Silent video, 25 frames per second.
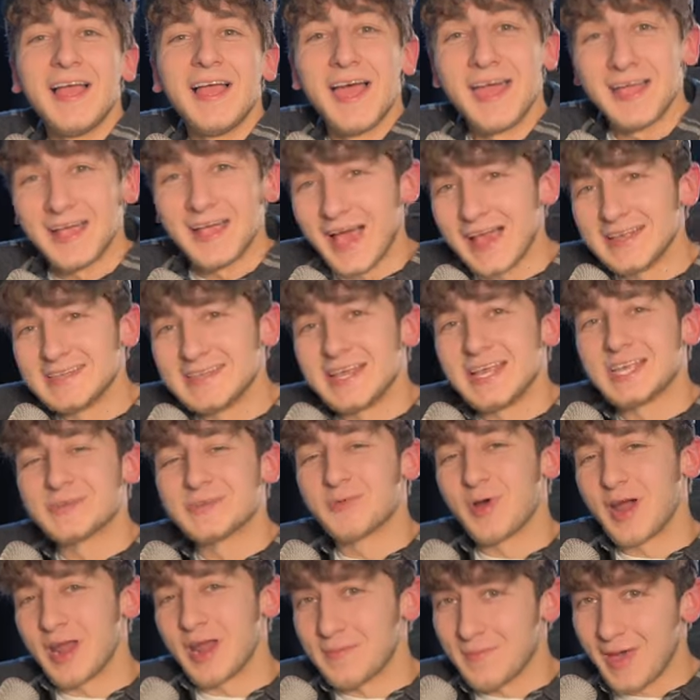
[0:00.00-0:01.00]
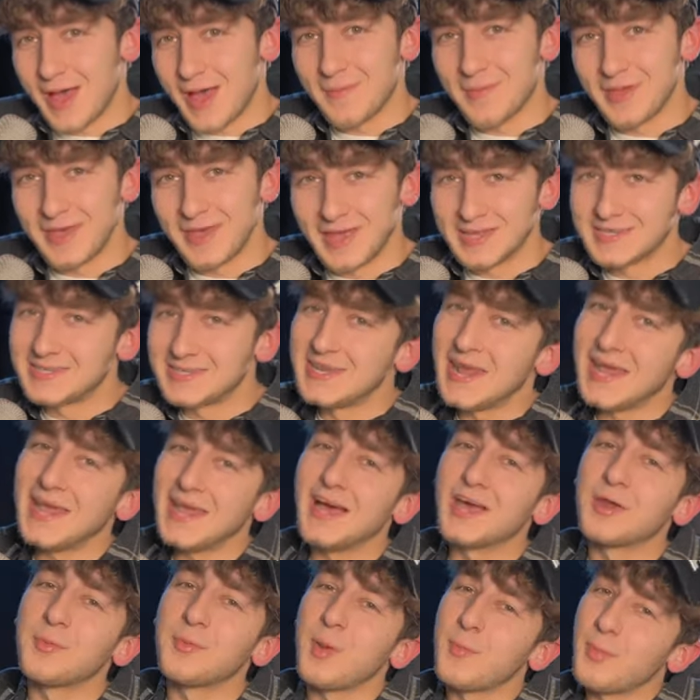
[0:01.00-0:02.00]
Hey guys, it's Brandon Baum here.
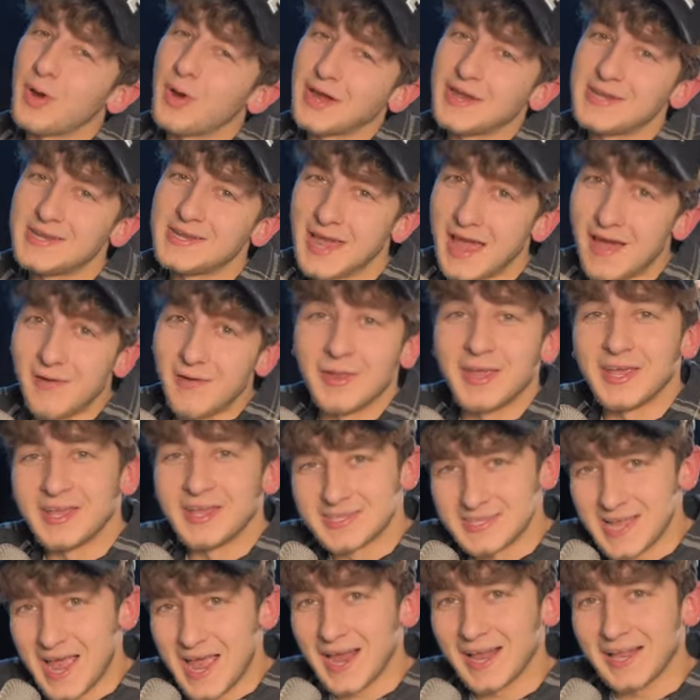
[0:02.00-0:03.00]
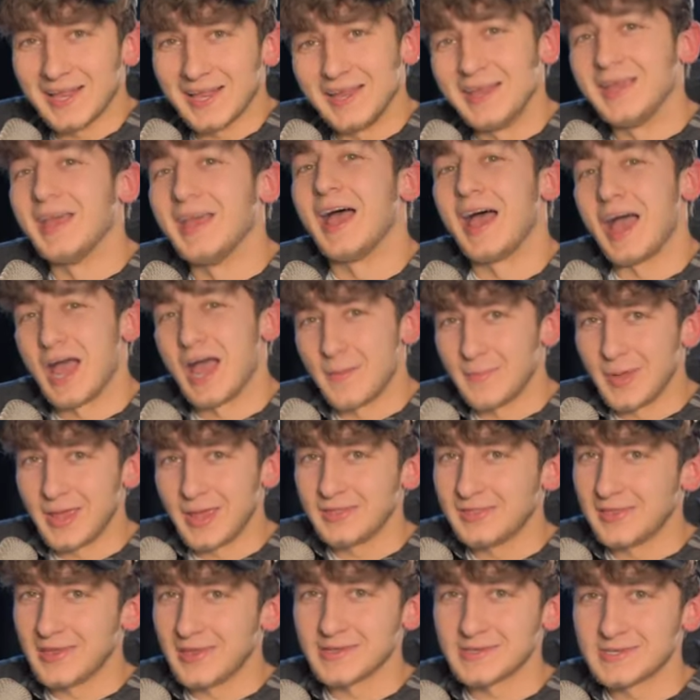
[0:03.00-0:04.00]
Today I'm going to be breaking down exactly how I
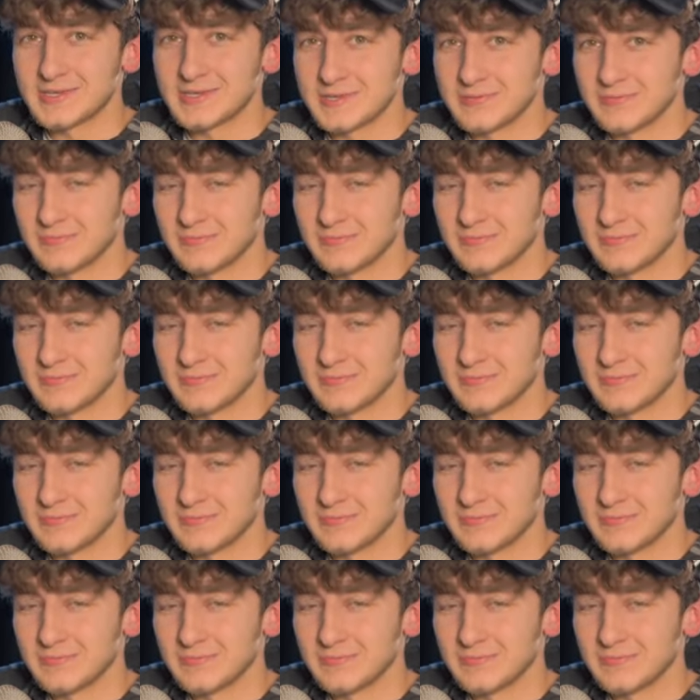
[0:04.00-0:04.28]
made this.